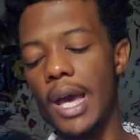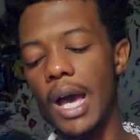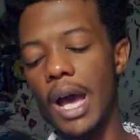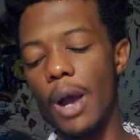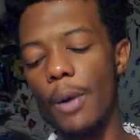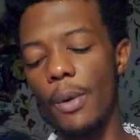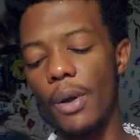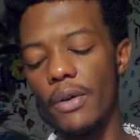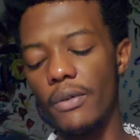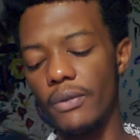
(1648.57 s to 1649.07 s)

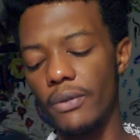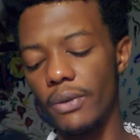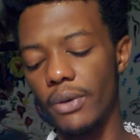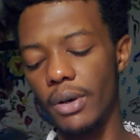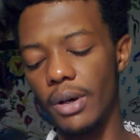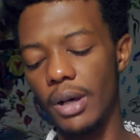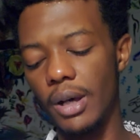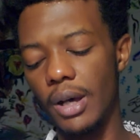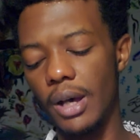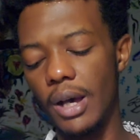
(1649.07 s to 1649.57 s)

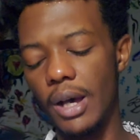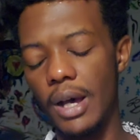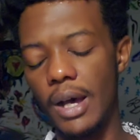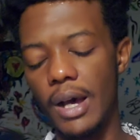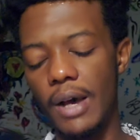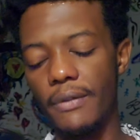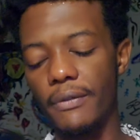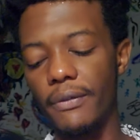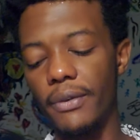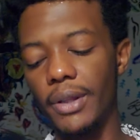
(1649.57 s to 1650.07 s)
However,
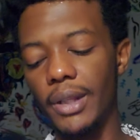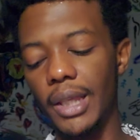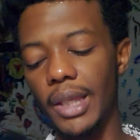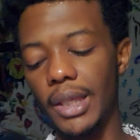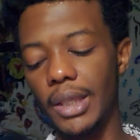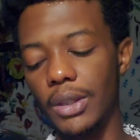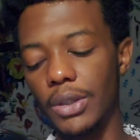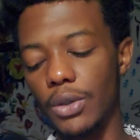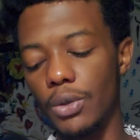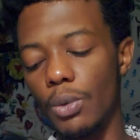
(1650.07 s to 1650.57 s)
I feel
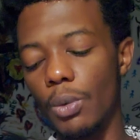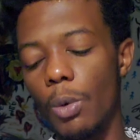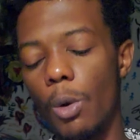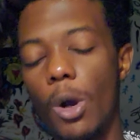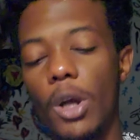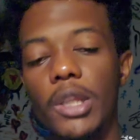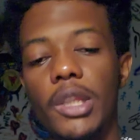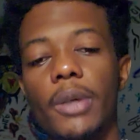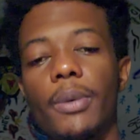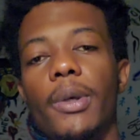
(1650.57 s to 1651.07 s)
like you
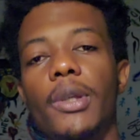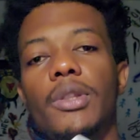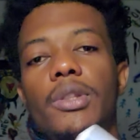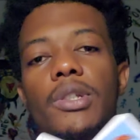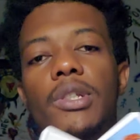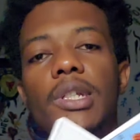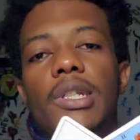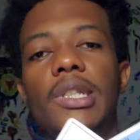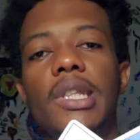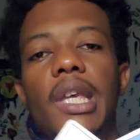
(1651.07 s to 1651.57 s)
walked away to
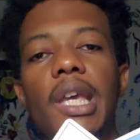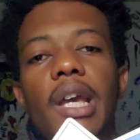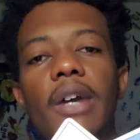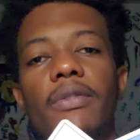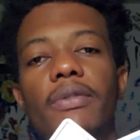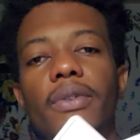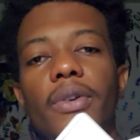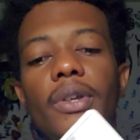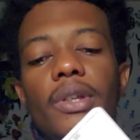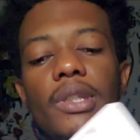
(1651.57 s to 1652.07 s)
just care
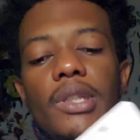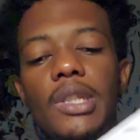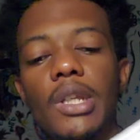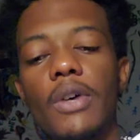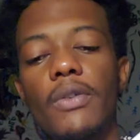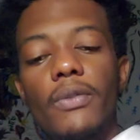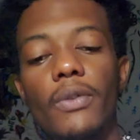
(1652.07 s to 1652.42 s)
for yourself,